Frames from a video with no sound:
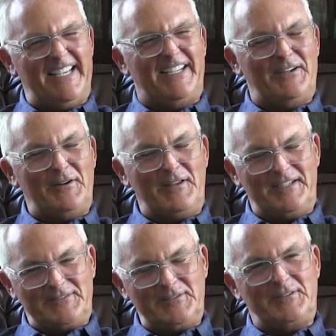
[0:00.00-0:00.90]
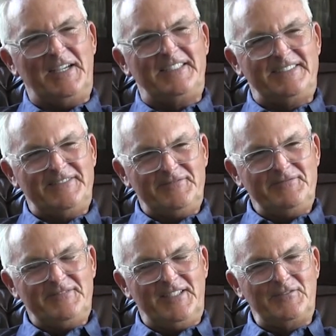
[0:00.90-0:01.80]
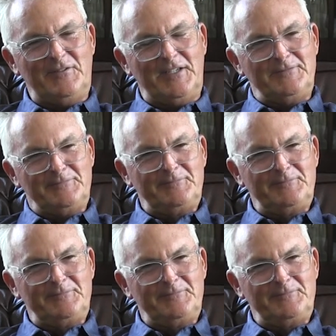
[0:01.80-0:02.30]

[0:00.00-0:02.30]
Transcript: take care of that? Awesome. So,